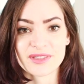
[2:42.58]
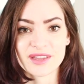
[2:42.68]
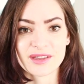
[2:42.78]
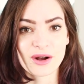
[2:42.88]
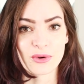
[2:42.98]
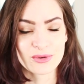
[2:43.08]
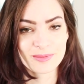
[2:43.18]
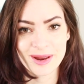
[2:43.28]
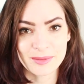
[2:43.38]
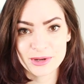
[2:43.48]
the
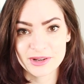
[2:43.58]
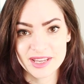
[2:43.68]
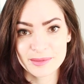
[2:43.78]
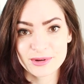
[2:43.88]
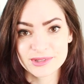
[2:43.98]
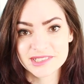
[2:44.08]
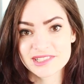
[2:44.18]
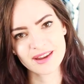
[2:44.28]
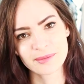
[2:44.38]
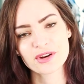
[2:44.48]
old MacBook
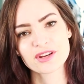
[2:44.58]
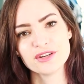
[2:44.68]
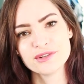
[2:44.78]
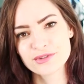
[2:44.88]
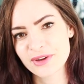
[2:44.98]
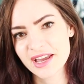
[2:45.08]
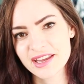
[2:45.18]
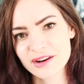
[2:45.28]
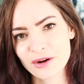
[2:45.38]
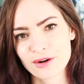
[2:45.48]
keyboards. I'm not a huge
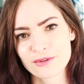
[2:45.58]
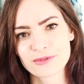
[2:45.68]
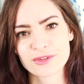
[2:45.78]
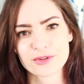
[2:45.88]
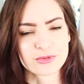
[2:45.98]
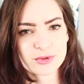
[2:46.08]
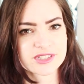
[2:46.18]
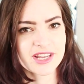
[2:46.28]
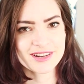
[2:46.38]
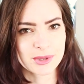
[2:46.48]
fan of the
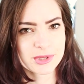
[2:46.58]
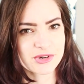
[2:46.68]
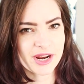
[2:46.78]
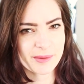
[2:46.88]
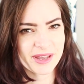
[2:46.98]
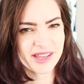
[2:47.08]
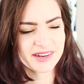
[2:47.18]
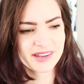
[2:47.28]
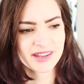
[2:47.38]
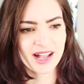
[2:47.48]
force touch on the
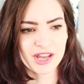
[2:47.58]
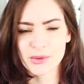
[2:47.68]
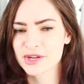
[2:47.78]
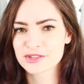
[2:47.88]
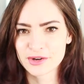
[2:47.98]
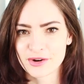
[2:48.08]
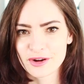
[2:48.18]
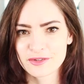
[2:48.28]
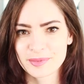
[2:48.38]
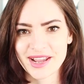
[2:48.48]
trackpad. I know I could turn it
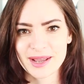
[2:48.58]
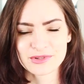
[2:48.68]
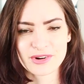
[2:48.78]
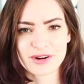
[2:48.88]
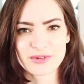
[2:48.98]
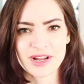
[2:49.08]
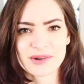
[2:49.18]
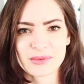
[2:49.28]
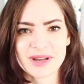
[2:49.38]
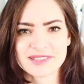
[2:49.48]
off, but I am trying to
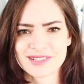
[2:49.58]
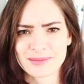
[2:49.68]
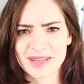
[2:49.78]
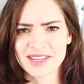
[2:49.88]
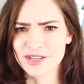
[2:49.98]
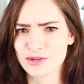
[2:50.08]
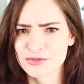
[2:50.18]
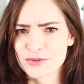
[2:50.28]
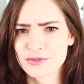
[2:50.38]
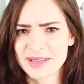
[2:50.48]
find ways to make it
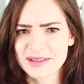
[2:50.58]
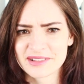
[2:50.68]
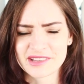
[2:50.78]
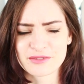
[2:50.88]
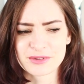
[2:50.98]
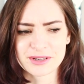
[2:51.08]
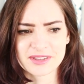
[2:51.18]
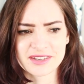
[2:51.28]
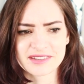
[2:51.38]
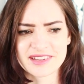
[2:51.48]
useful for me, because I figure
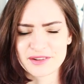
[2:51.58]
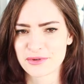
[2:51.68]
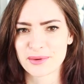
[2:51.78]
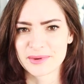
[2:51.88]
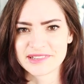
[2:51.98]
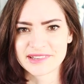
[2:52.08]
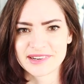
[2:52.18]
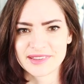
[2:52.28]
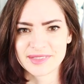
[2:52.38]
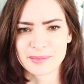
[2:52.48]
that it's there for a
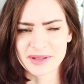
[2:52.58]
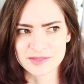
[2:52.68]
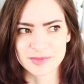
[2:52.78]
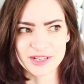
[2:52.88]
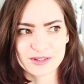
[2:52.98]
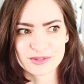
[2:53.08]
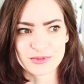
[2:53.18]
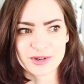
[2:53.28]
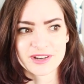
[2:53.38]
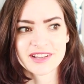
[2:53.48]
reason and there must be a use
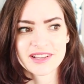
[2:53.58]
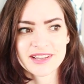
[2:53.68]
for it,